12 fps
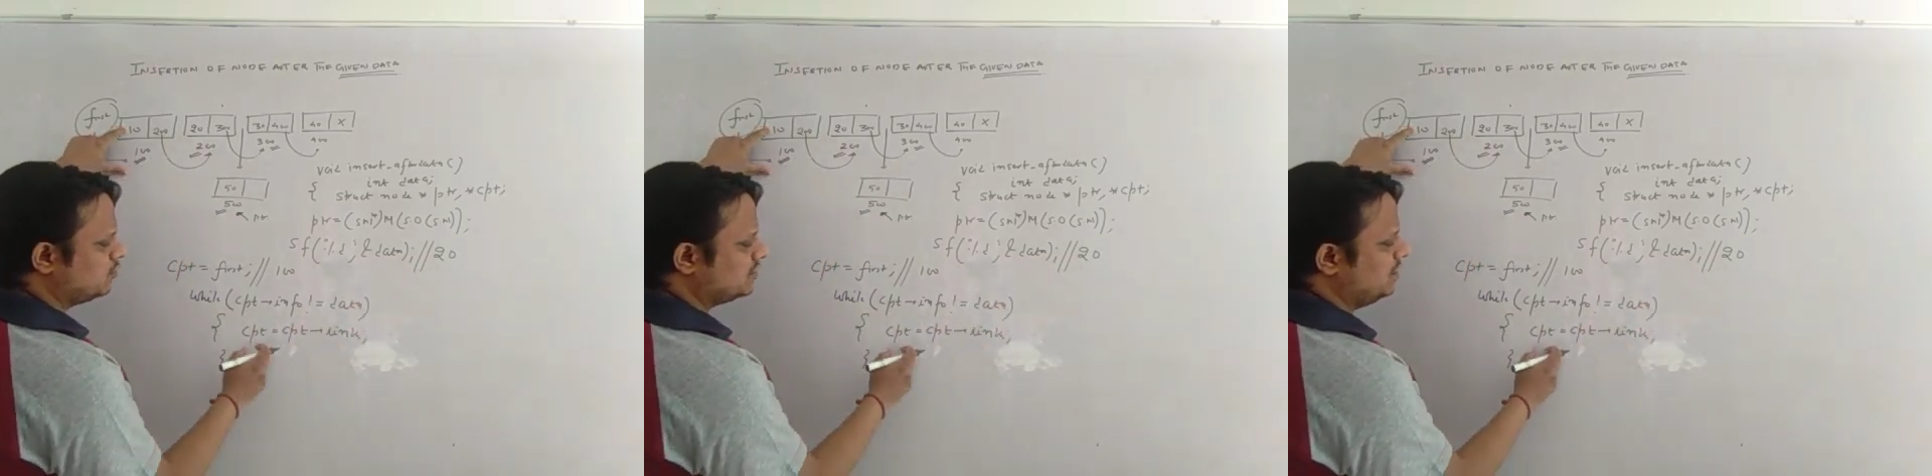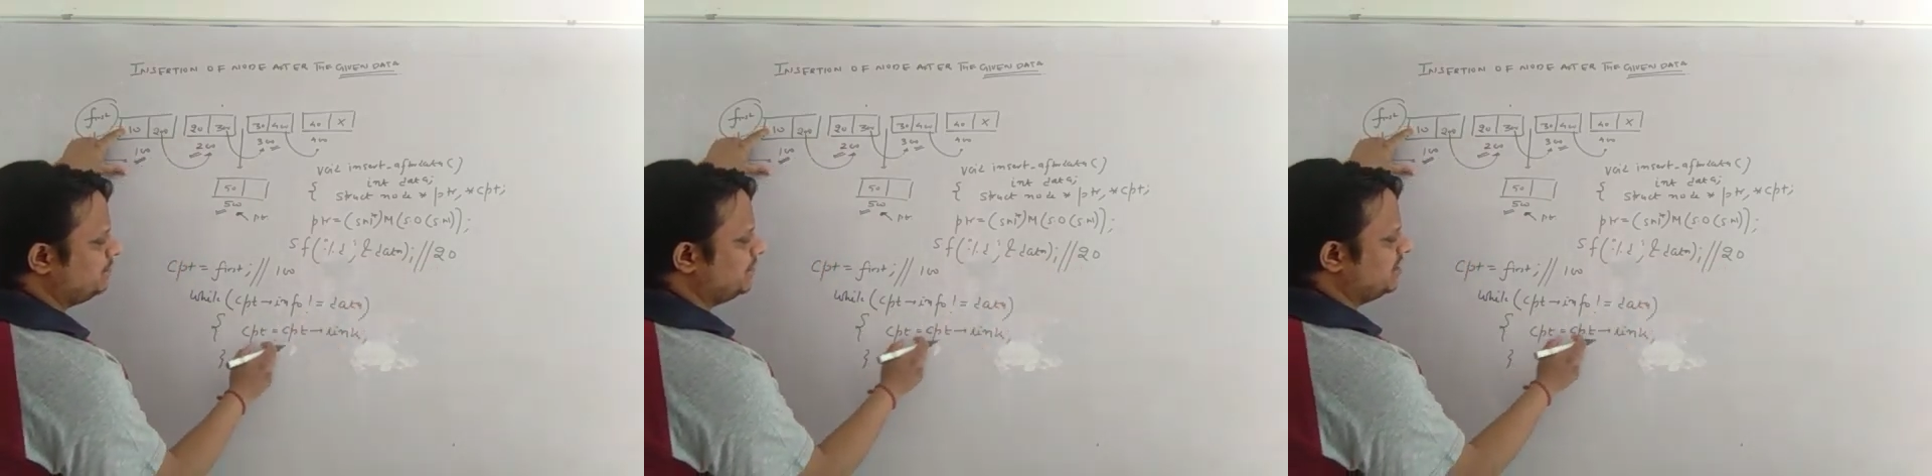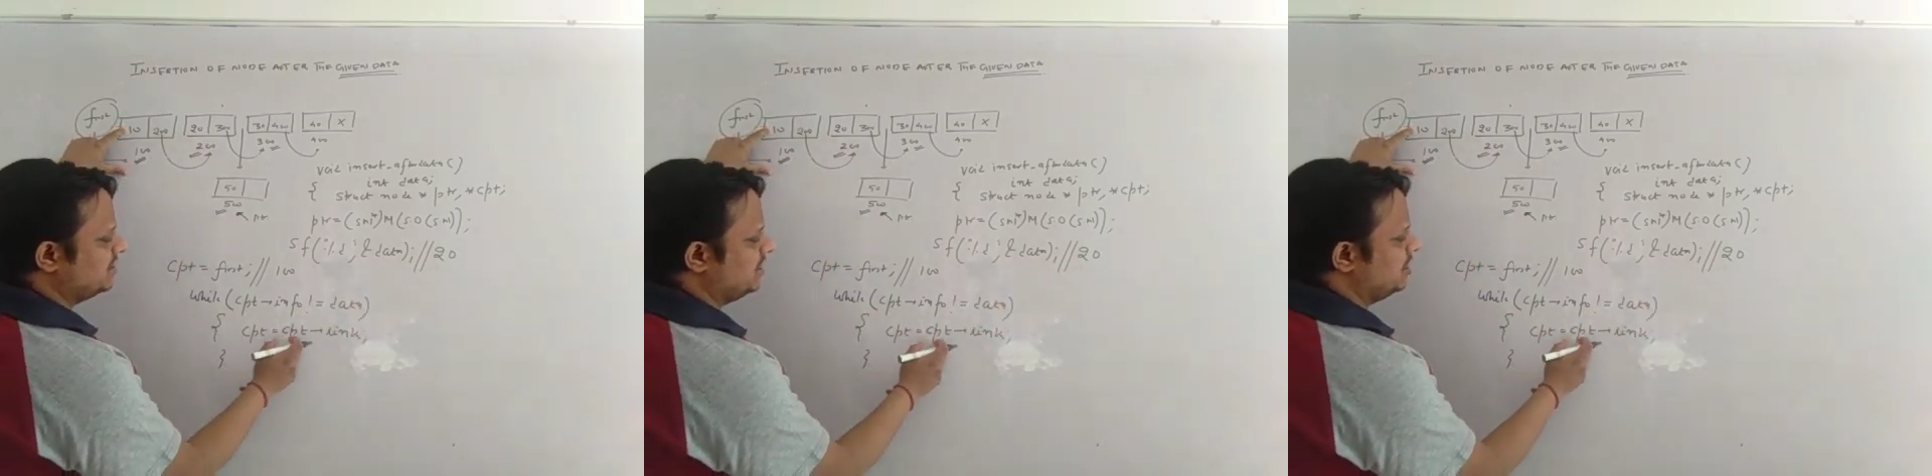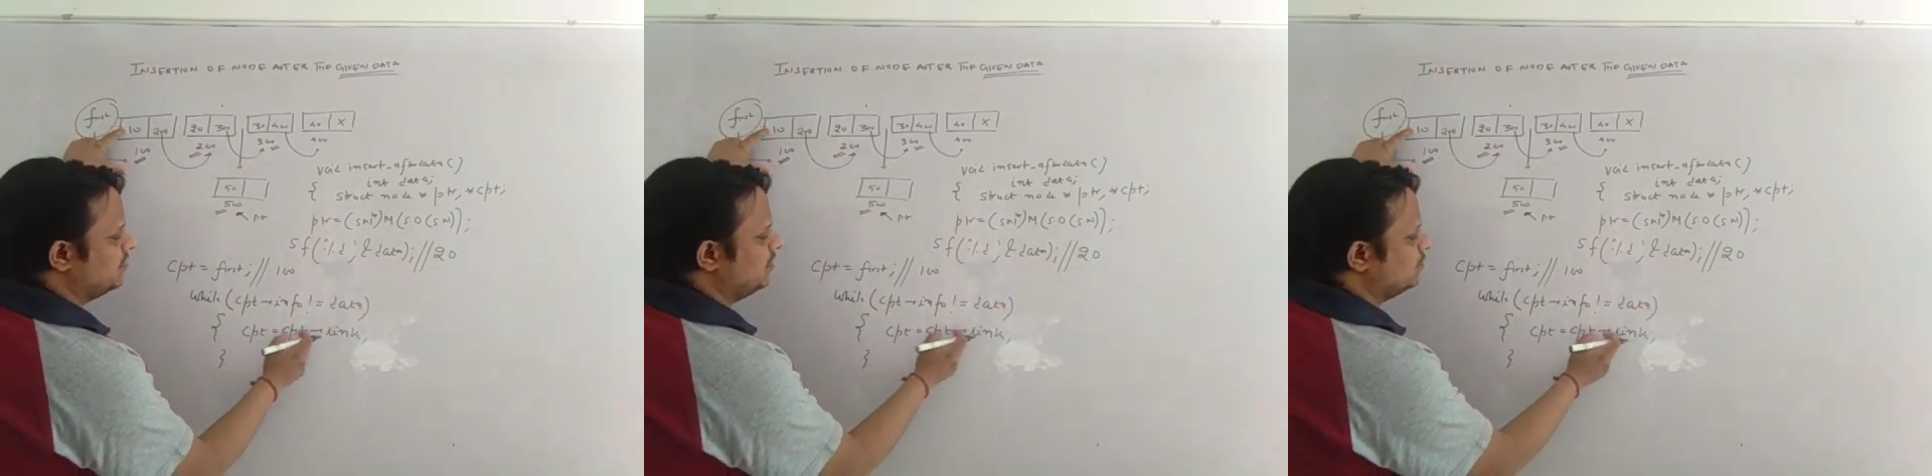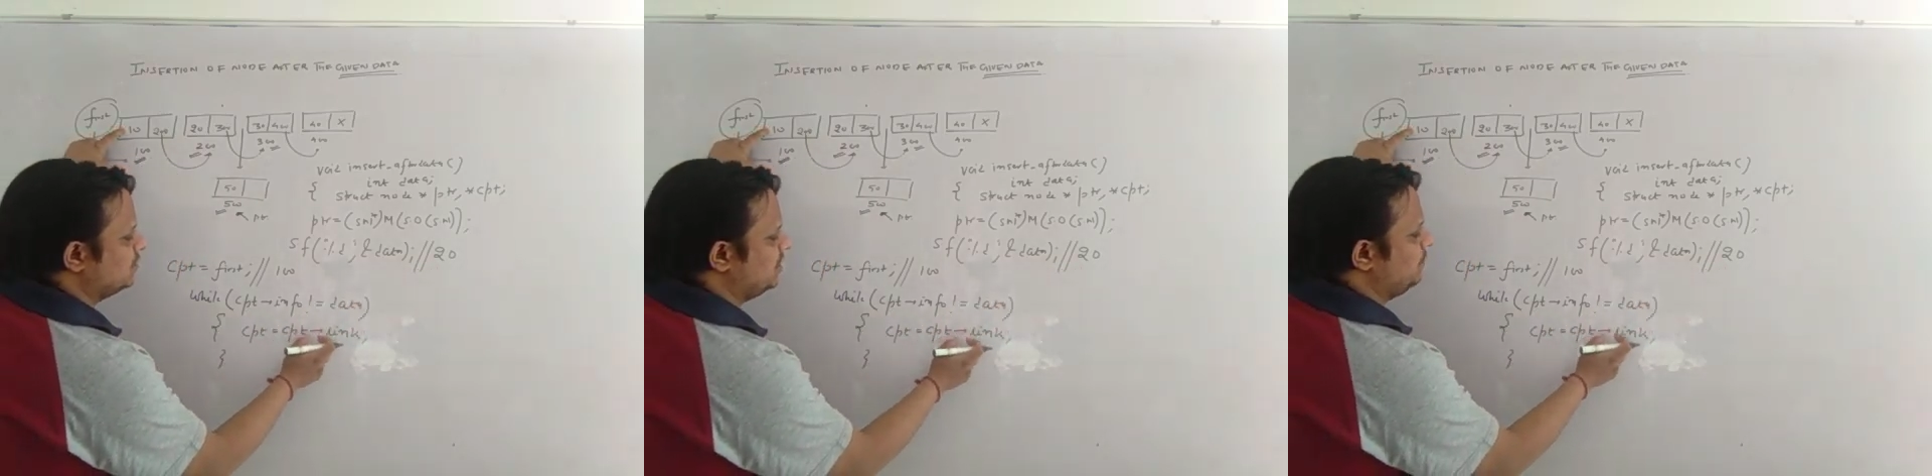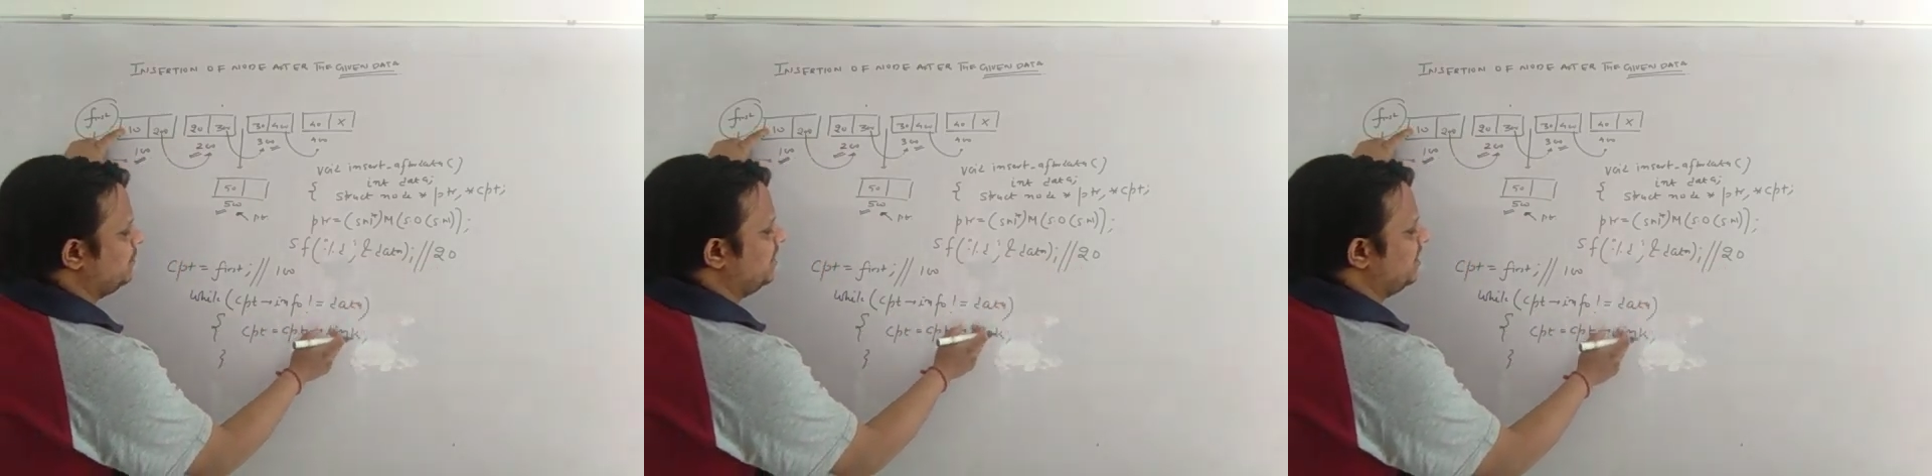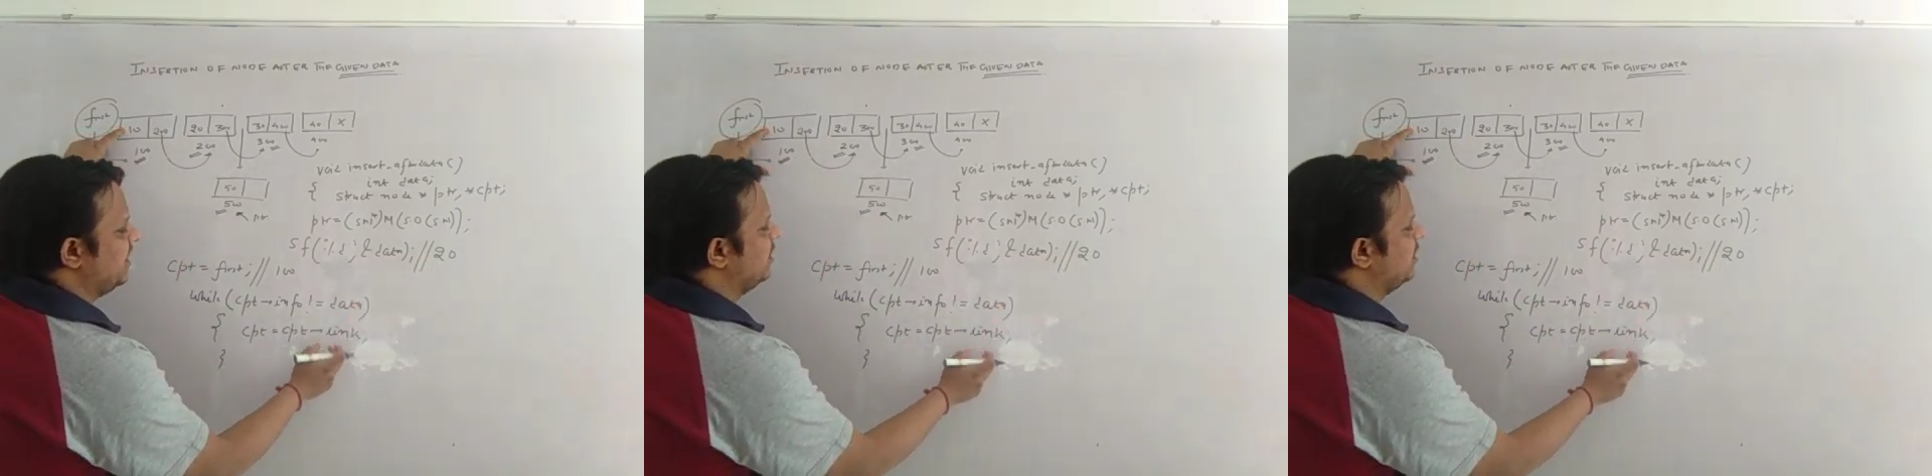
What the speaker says: CPT is equal to CPT